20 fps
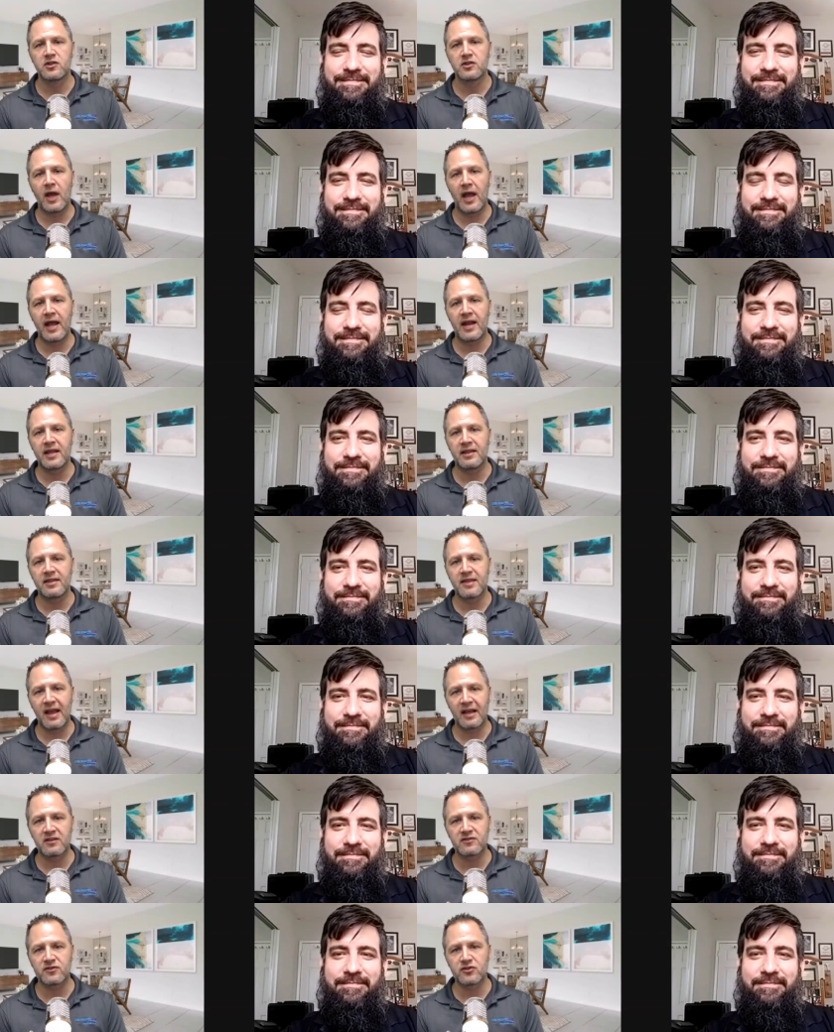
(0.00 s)
Speaker 1: So,
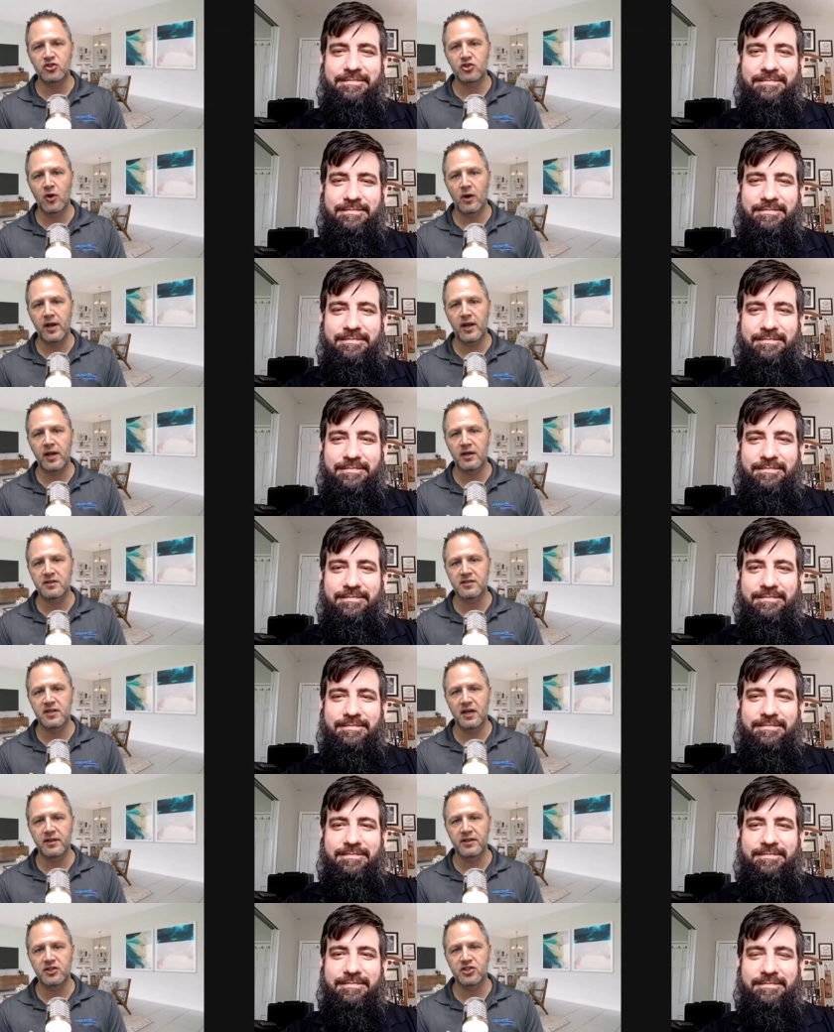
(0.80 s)
Eddie, thanks for
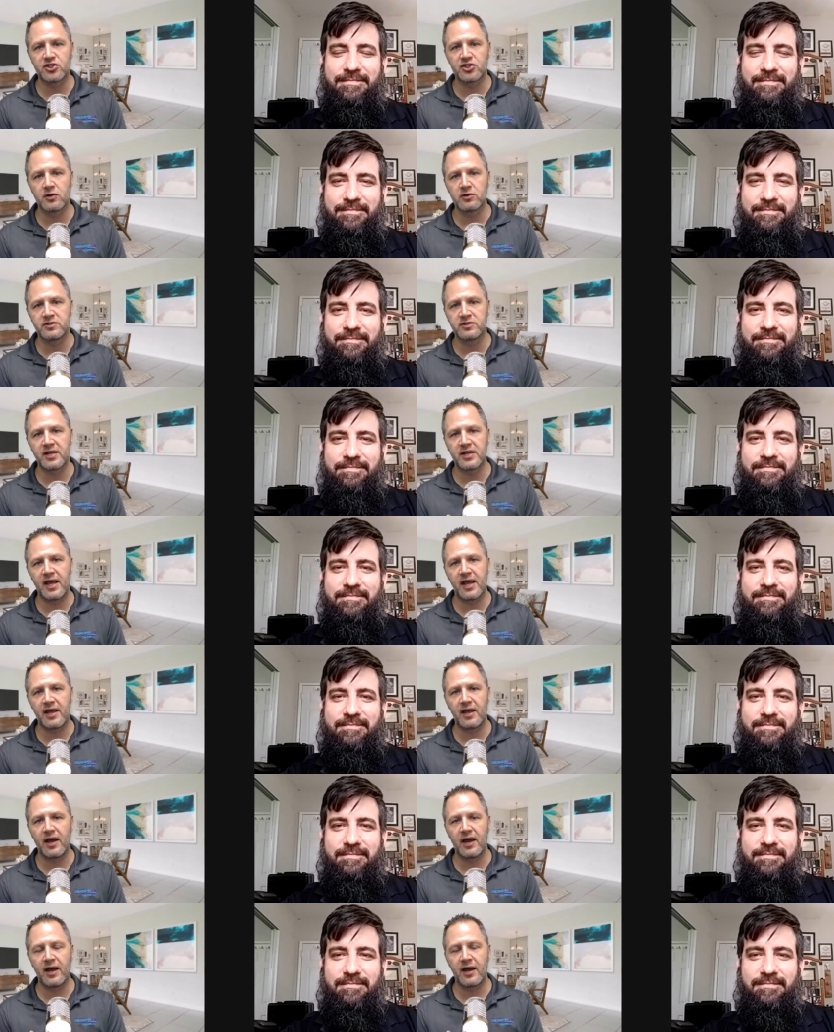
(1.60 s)
joining us on the show
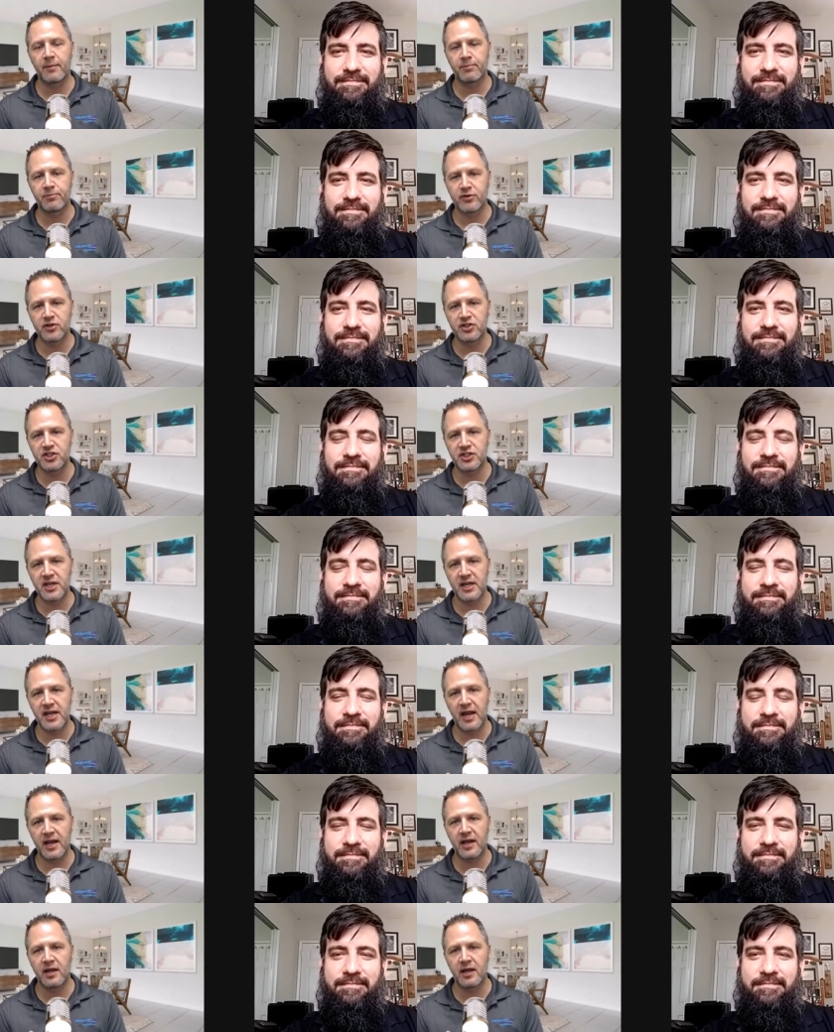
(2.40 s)
today. I
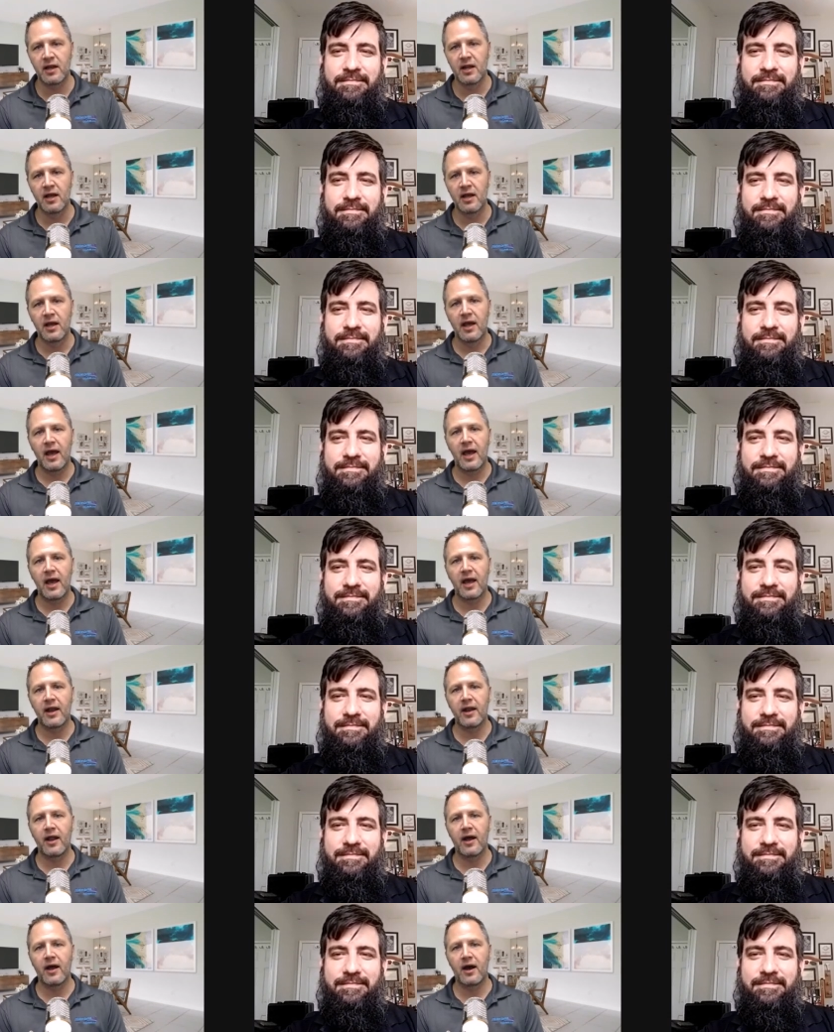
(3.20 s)
appreciate it.
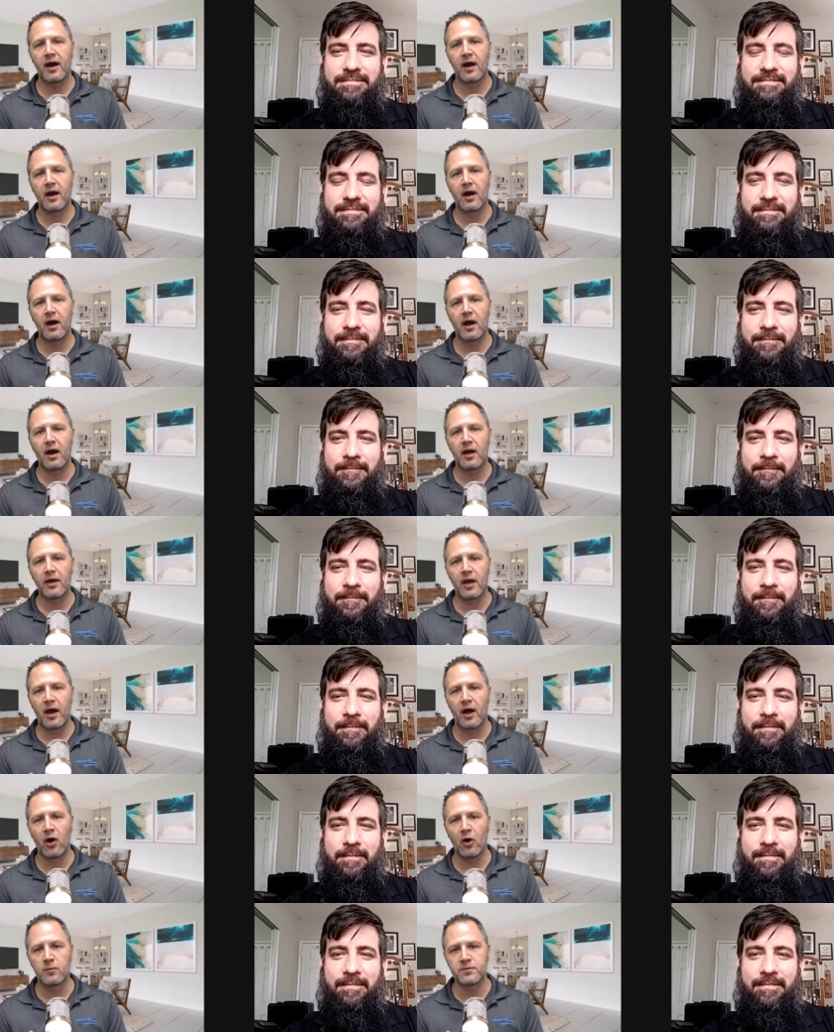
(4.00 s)
And uh,
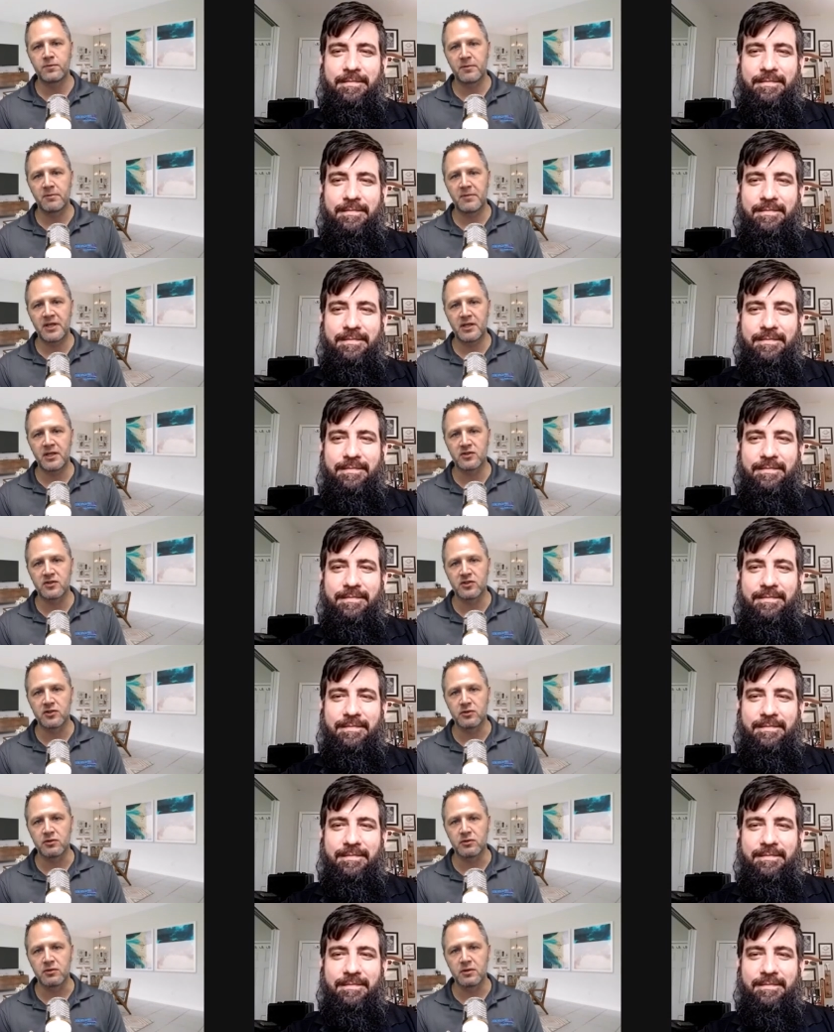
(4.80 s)
I, I hope to meet
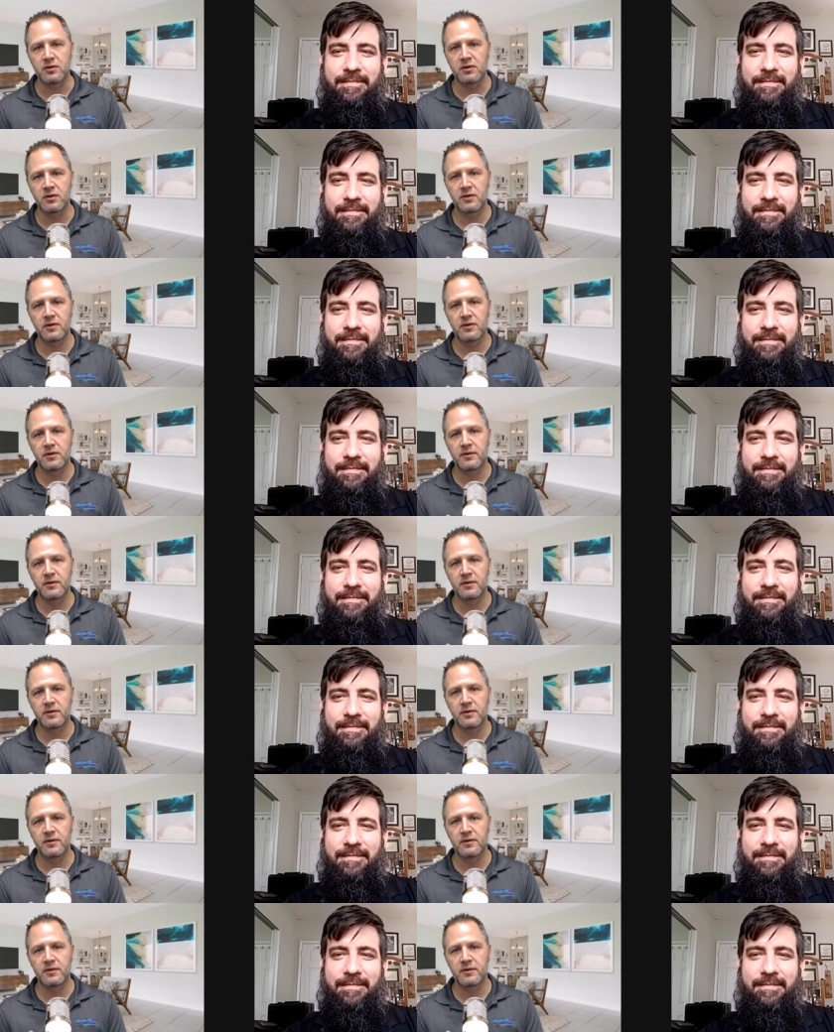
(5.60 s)
you soon.